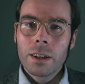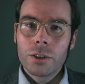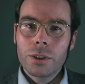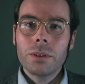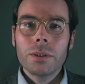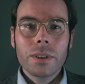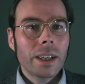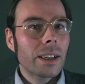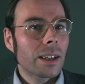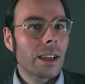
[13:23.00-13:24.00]
do you
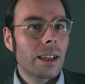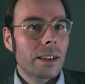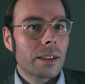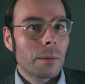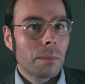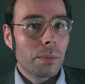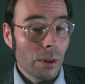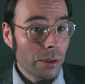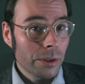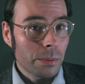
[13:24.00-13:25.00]
think it
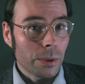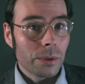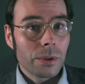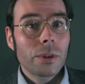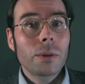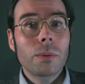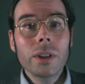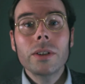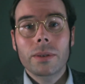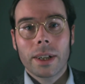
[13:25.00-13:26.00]
plausible, do you want
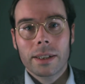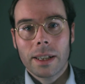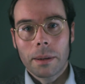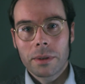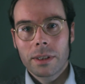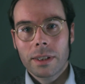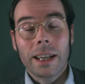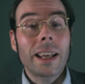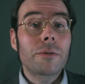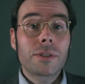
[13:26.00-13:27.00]
to accept that
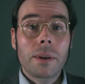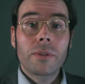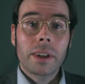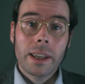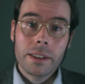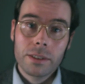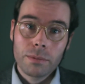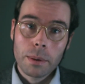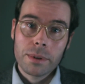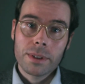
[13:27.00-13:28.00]
if something is a
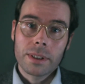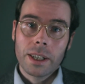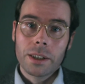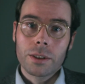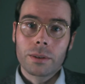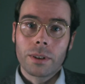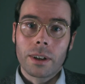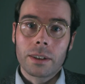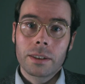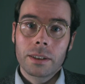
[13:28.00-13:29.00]
representational
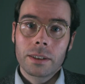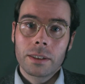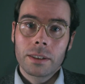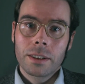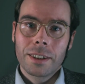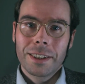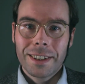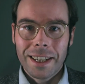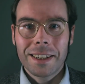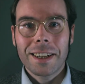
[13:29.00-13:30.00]
art,
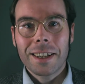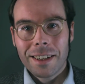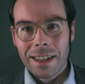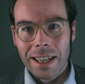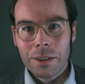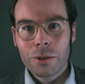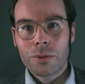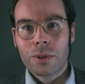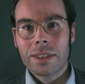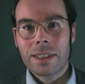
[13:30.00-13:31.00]
then it allows
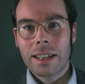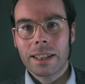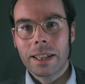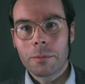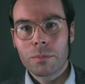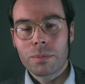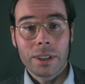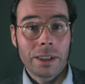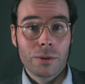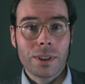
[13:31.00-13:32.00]
for aesthetic
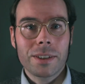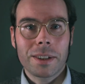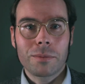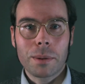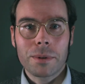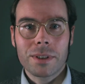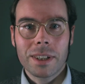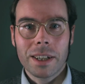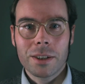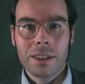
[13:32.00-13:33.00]
interest in
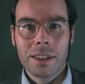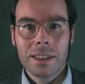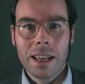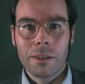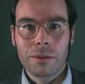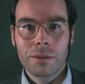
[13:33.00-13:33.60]
representation itself?